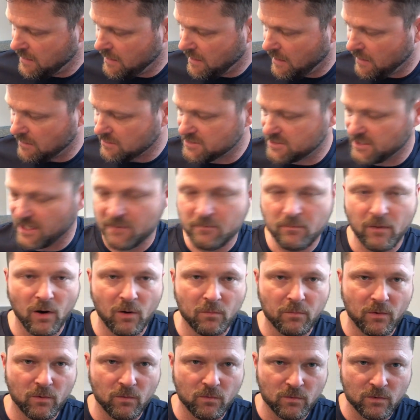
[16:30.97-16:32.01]
I'll say,
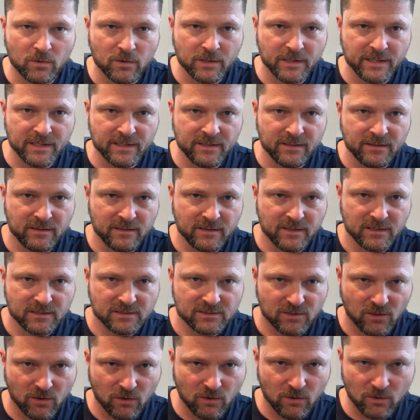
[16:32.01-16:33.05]
Mobil One's
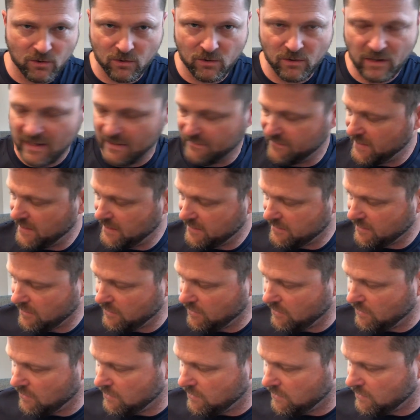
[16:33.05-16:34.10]
oil. I think
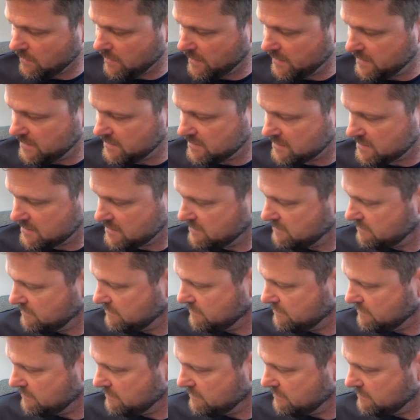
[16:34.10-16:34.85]
their oil is,